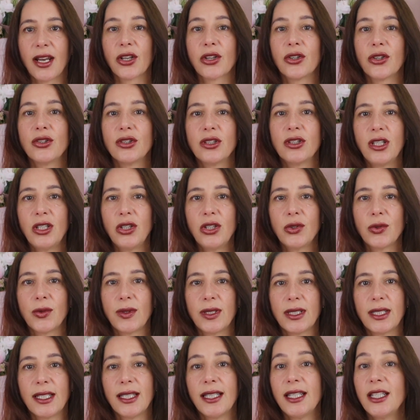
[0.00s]
and
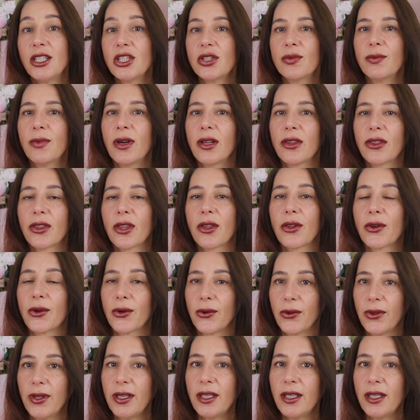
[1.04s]
continuing each month through